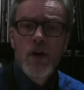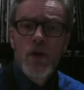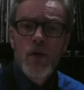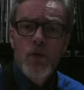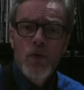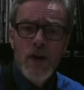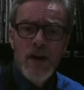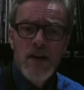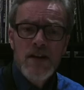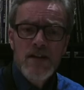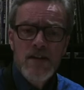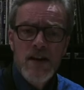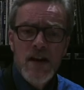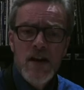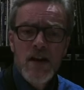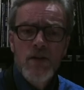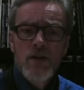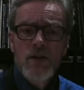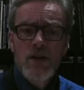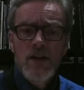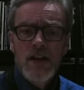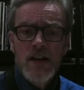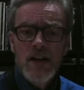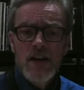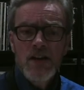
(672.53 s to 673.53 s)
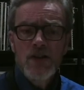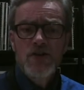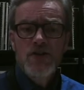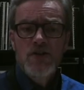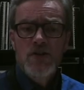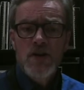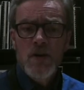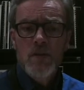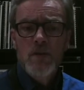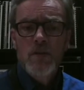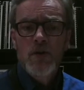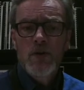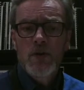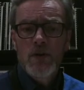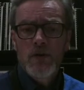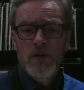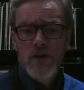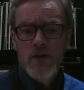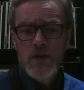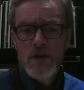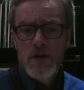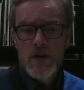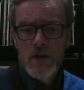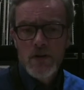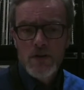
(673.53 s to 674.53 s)
Write down each number of
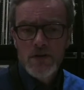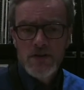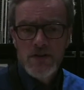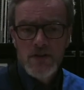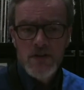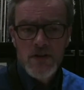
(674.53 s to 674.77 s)
the notes